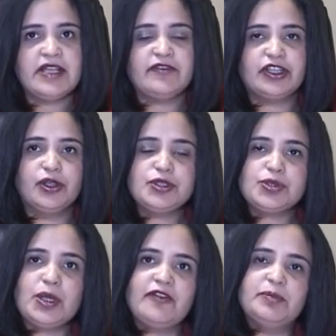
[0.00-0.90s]
For those
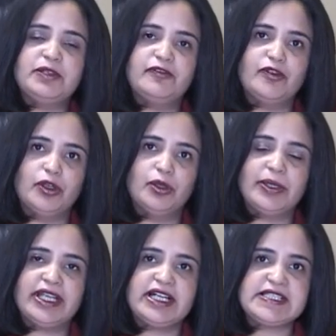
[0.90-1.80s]
who have been
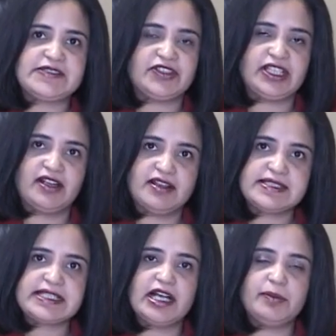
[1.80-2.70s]
following us for the
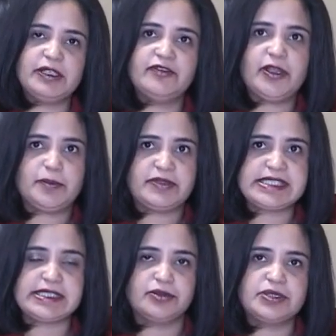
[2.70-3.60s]
last couple of
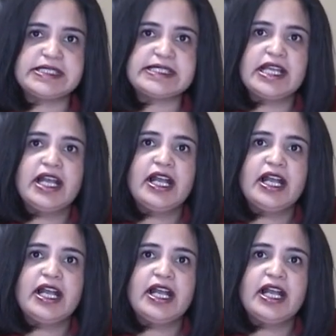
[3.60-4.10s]
episodes,